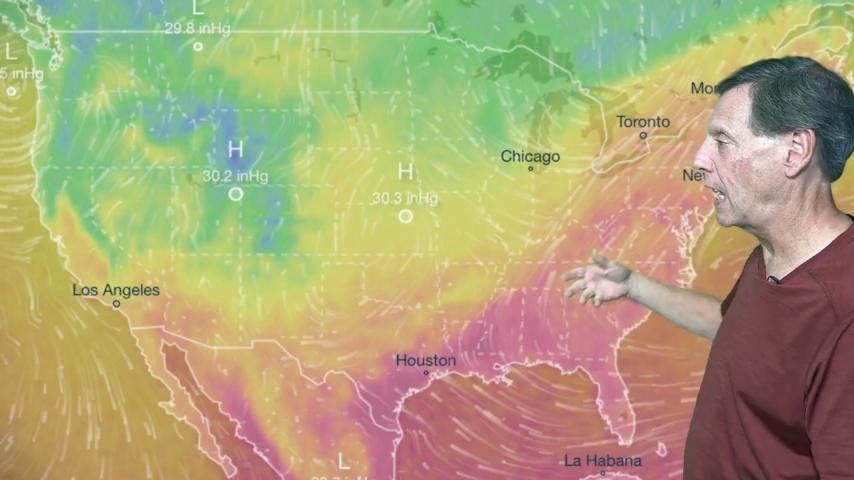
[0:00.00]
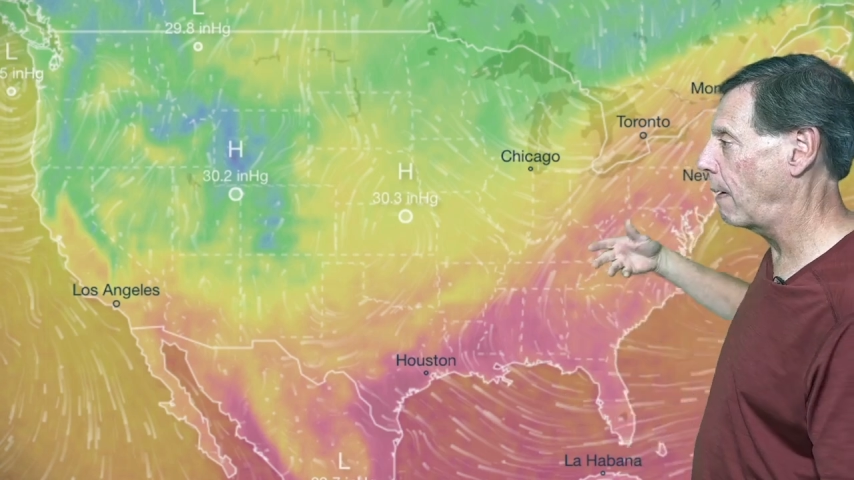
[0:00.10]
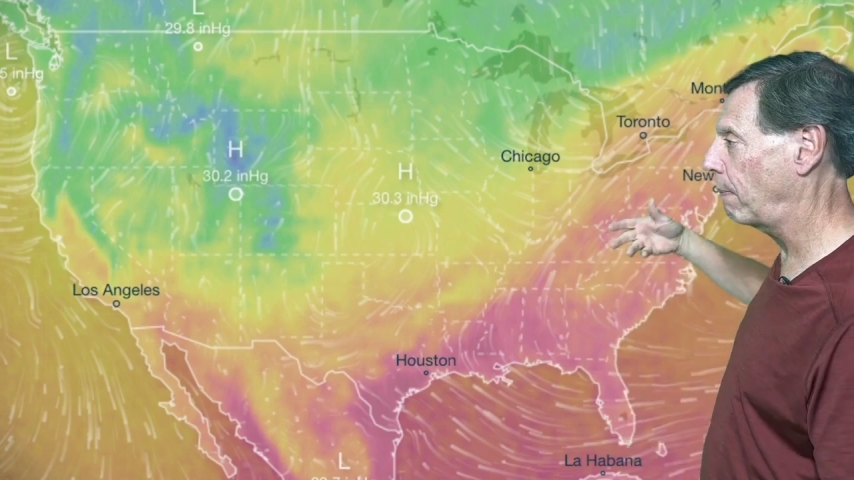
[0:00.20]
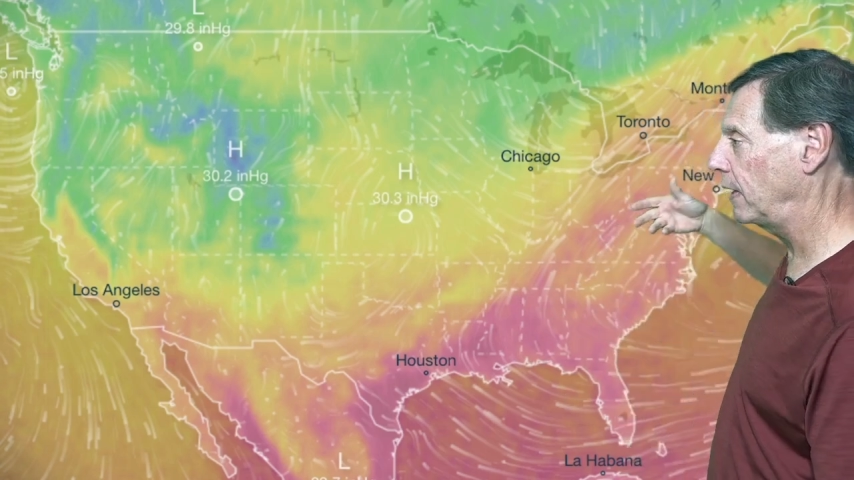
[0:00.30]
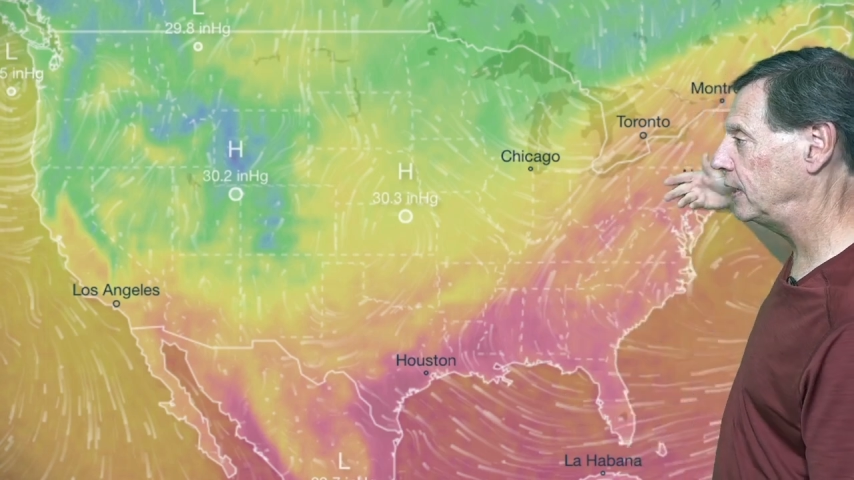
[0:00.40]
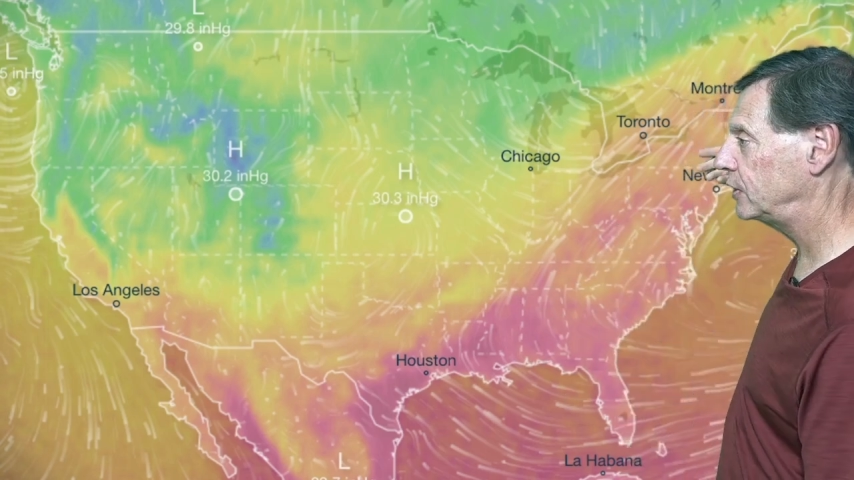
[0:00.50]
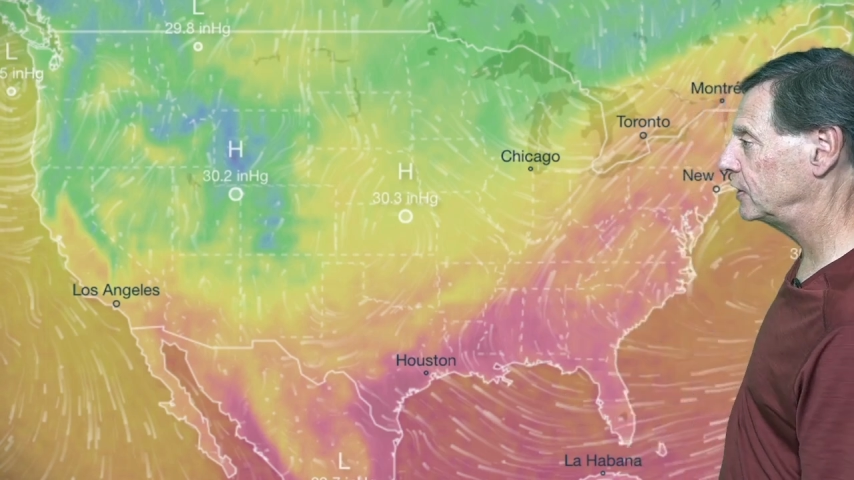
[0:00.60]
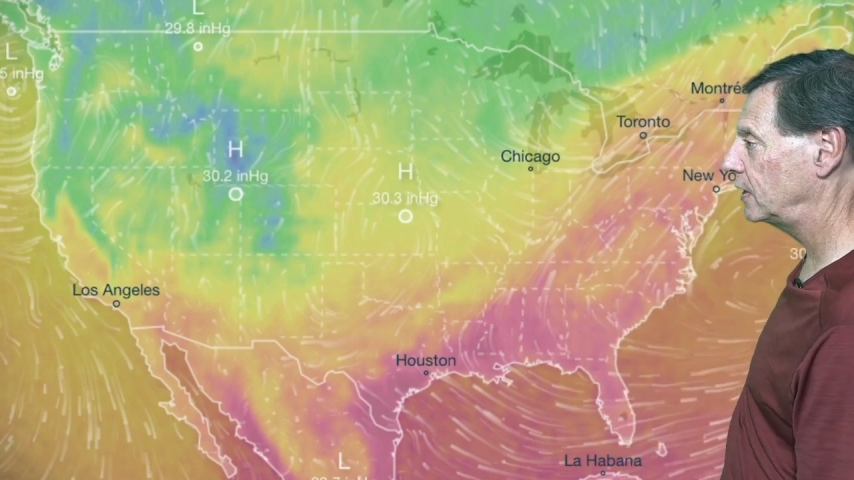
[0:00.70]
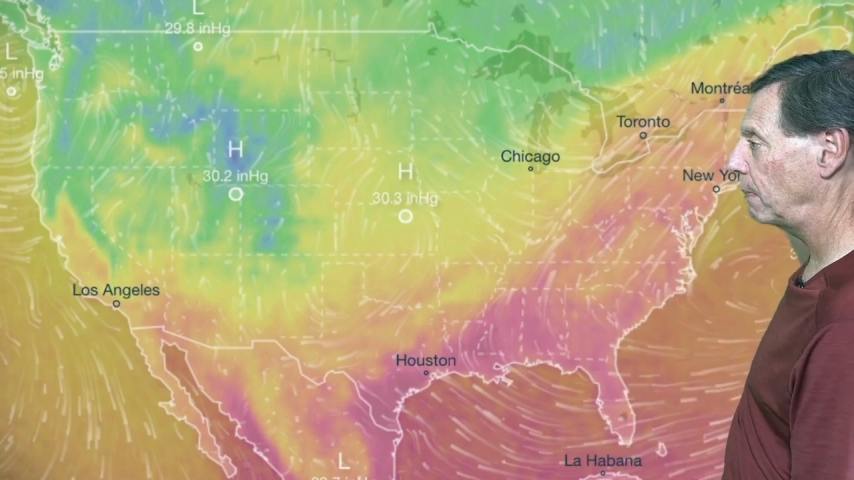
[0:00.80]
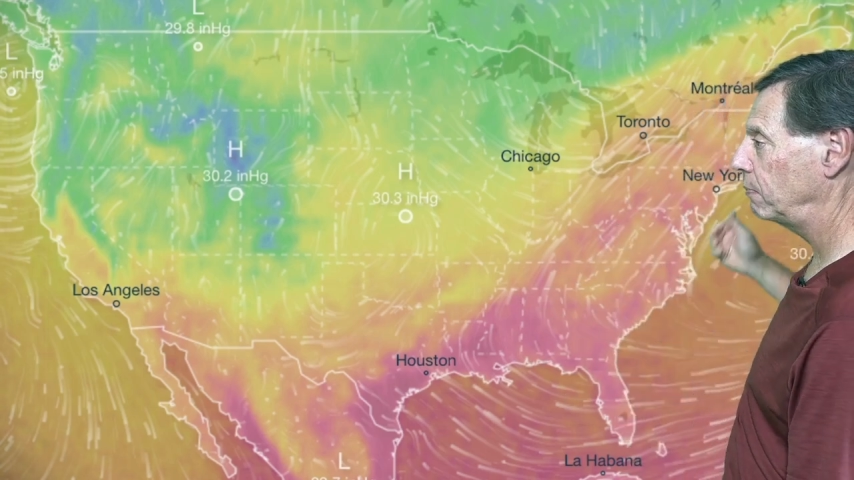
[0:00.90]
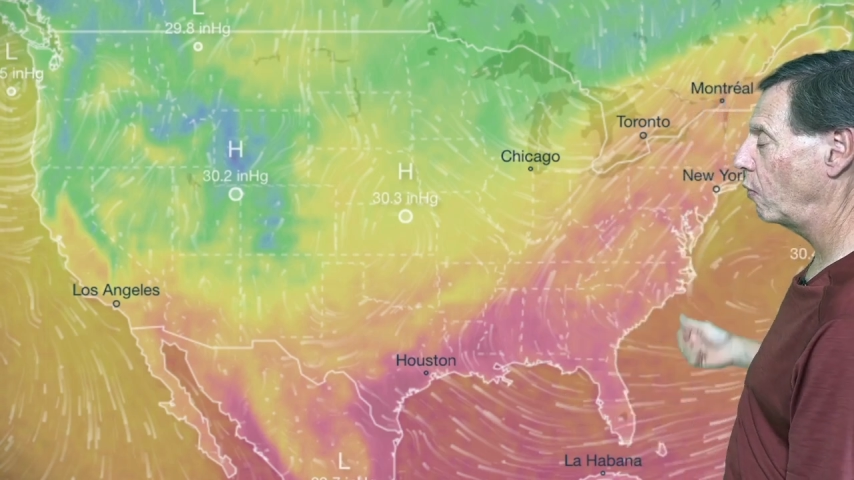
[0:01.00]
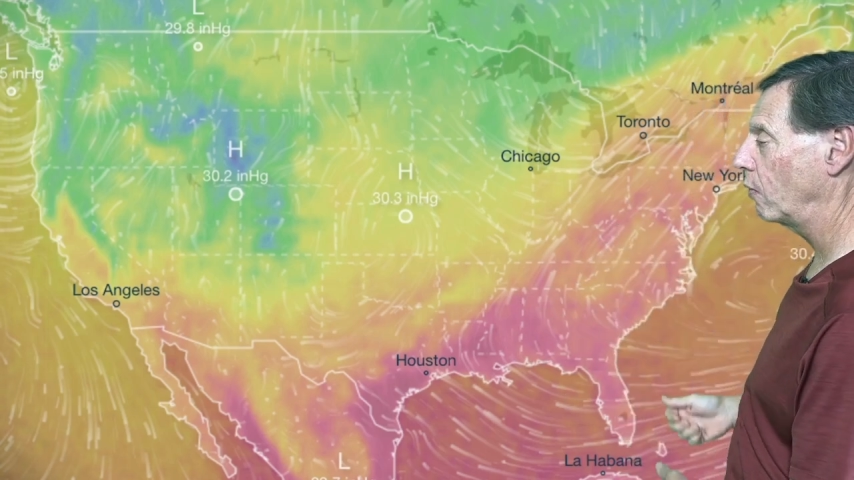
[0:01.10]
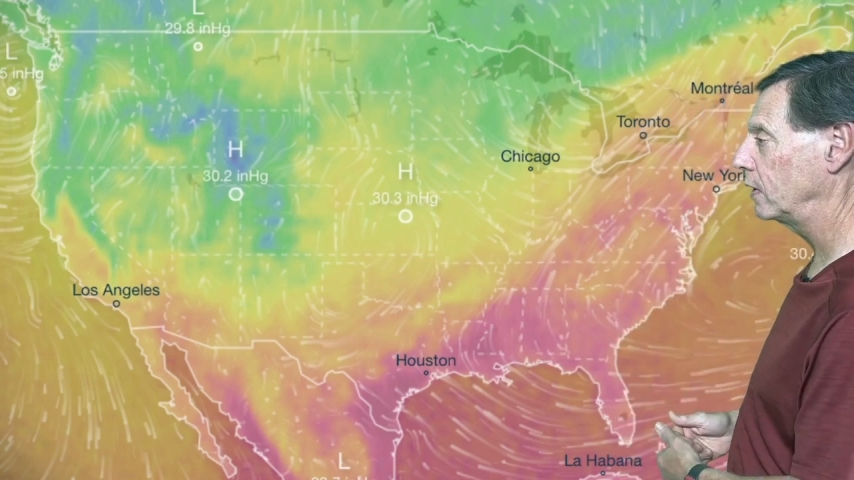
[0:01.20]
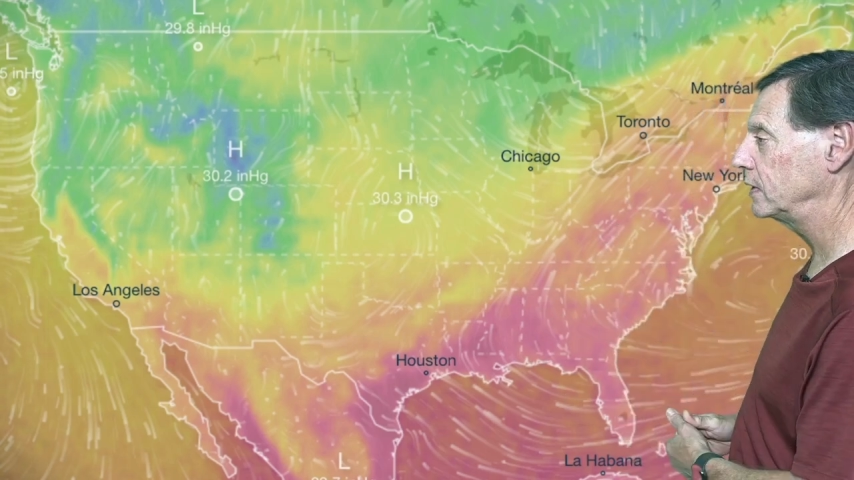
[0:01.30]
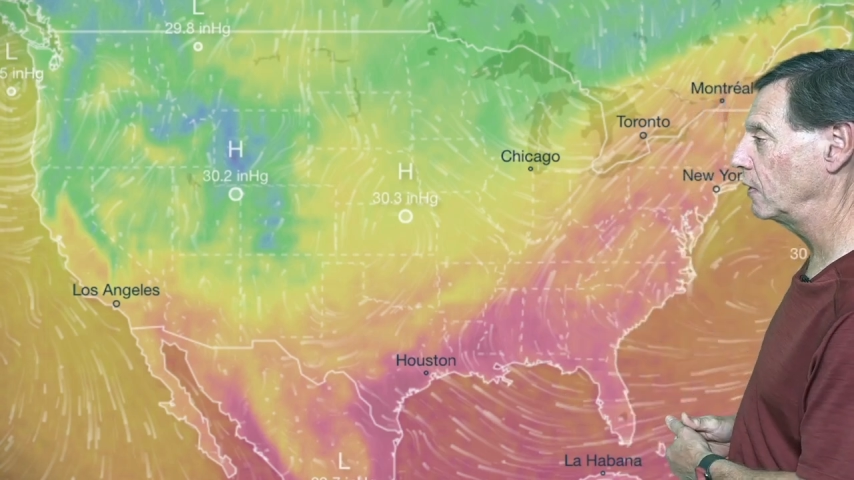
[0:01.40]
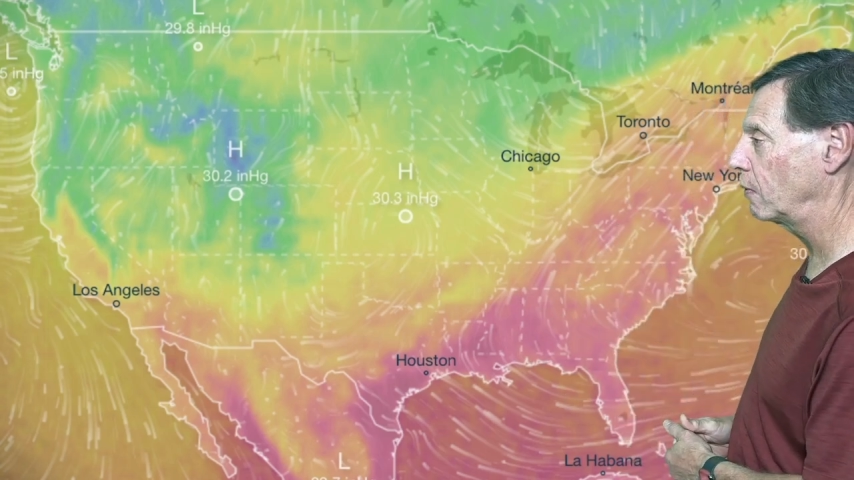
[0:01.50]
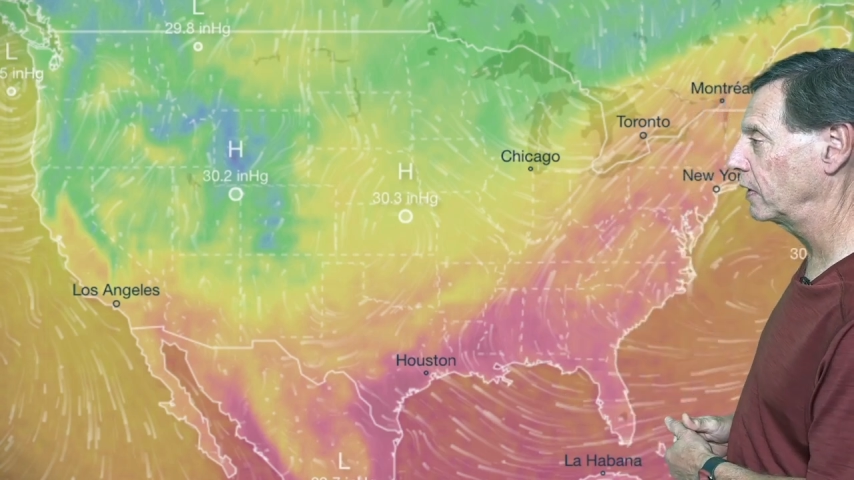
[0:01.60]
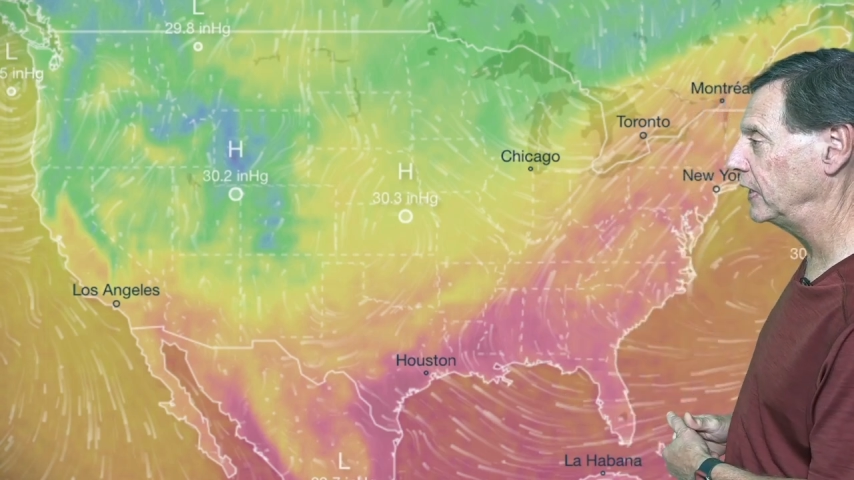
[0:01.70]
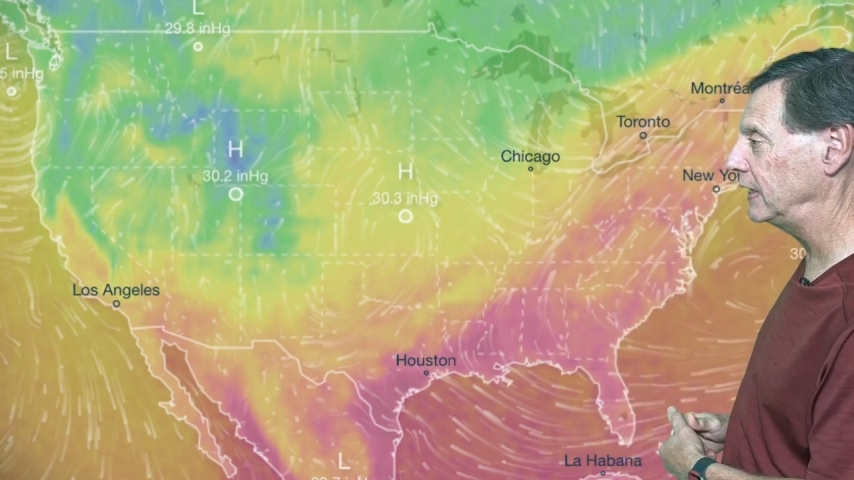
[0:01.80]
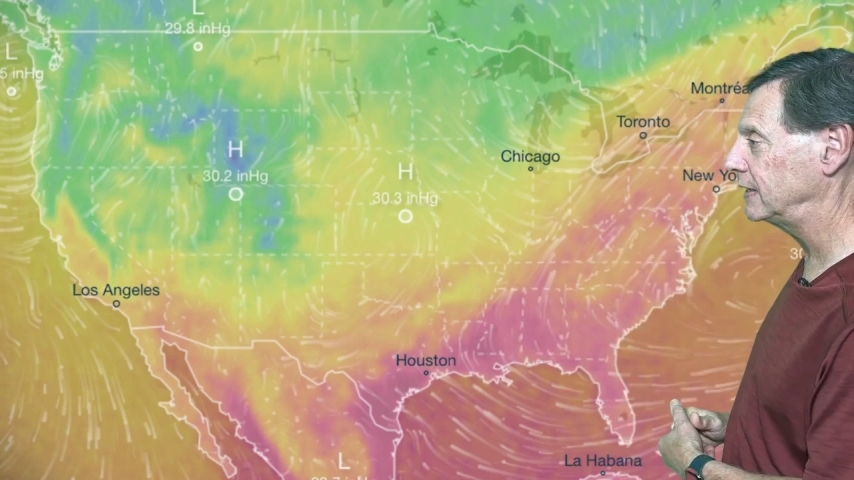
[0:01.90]
the Appalachians up towards the
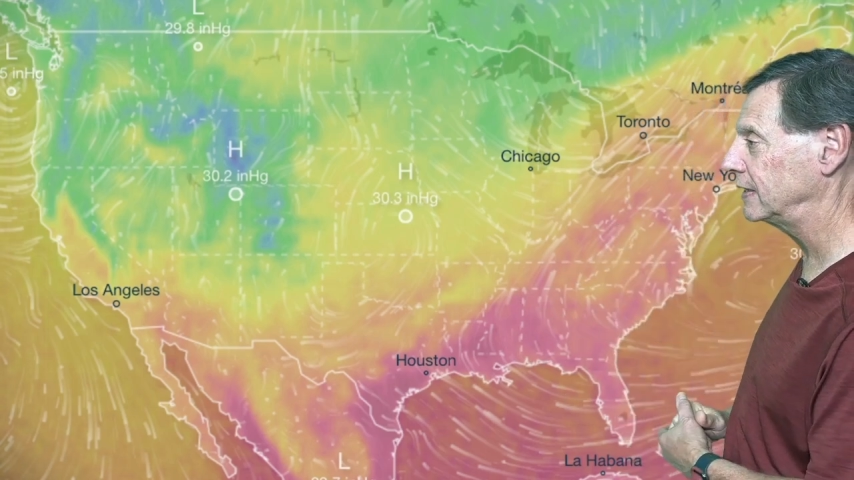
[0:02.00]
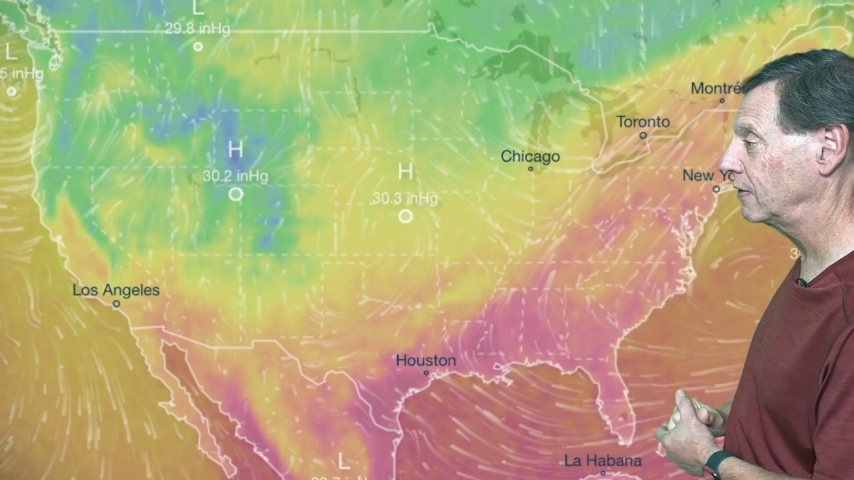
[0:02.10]
northeast,